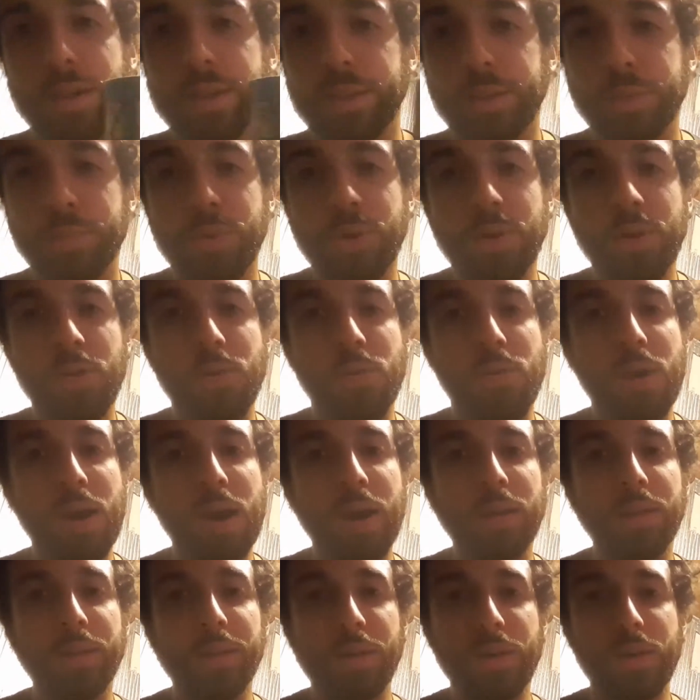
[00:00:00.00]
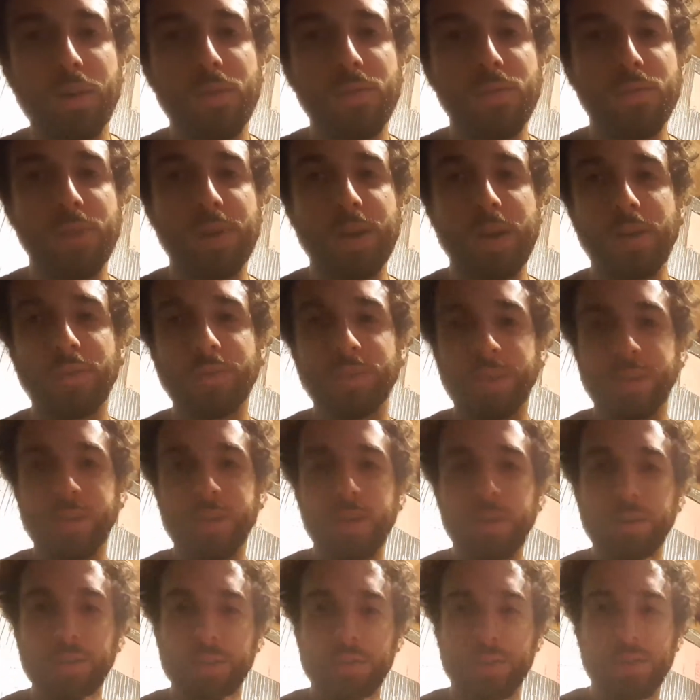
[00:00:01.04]
on this book a while ago when I was a
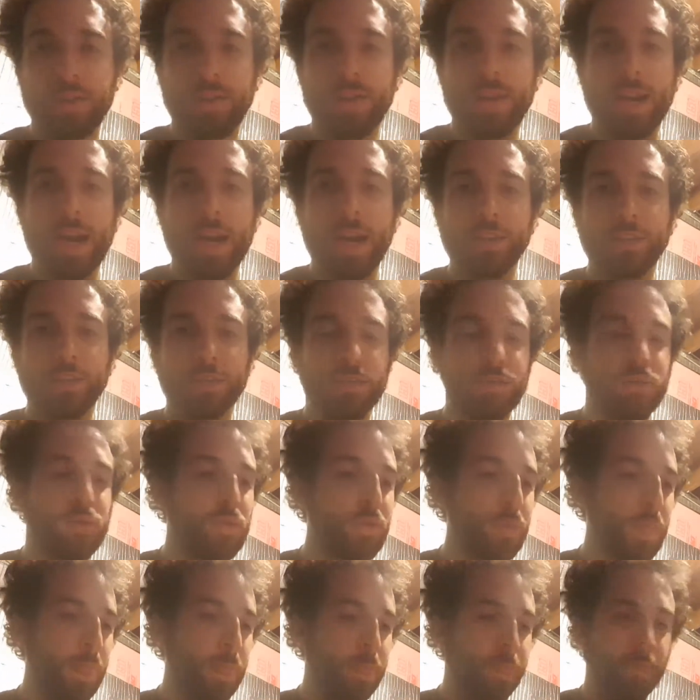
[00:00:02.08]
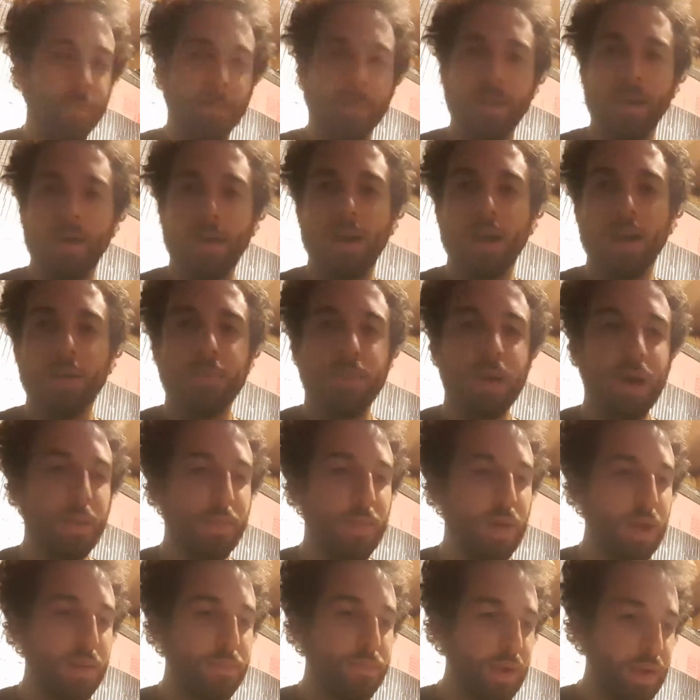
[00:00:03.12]
youngster in high school by
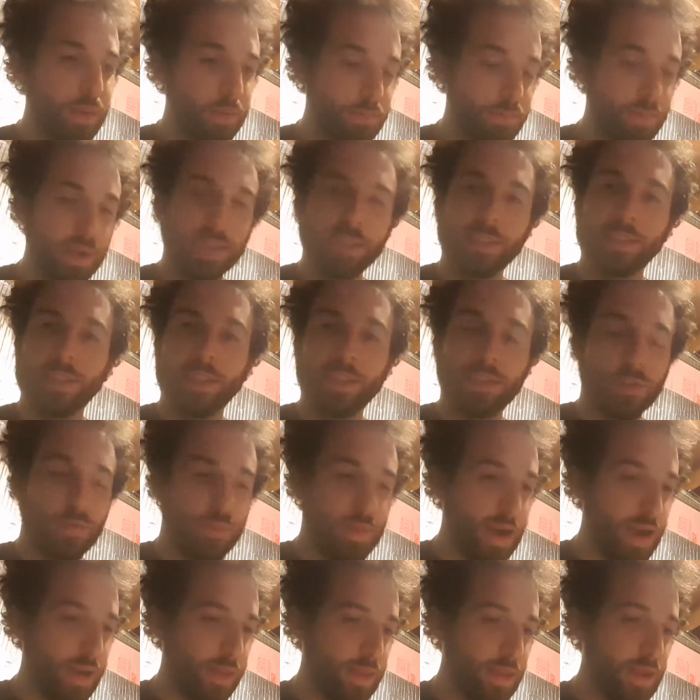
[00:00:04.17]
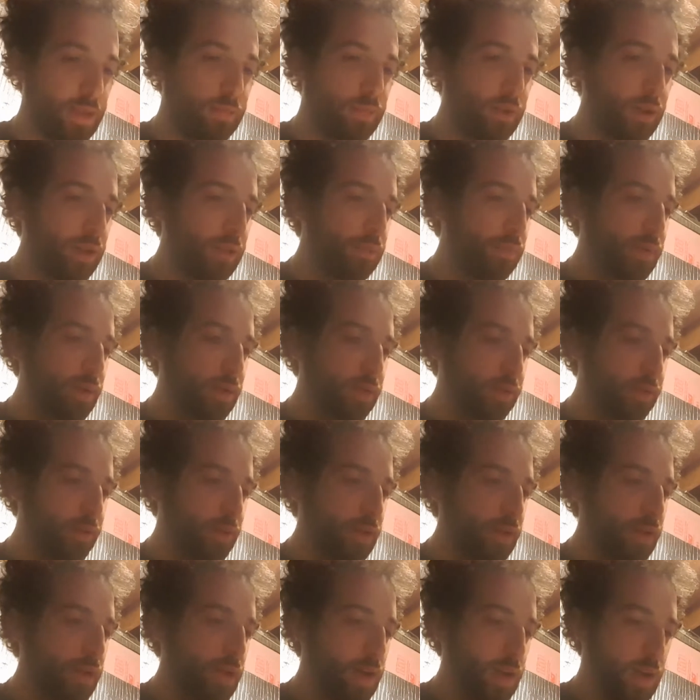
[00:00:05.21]
my bass teacher back then, Buddy
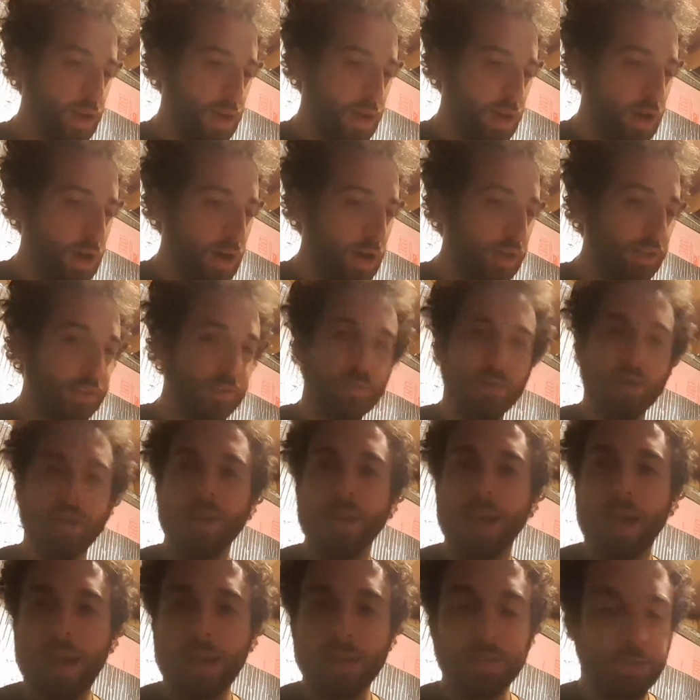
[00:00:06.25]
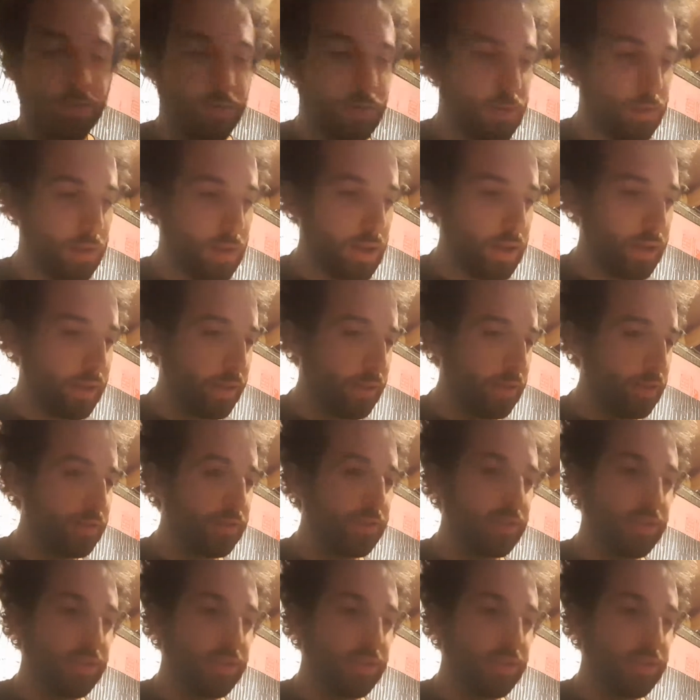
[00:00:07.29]
Pearson. This one has a whole lot of good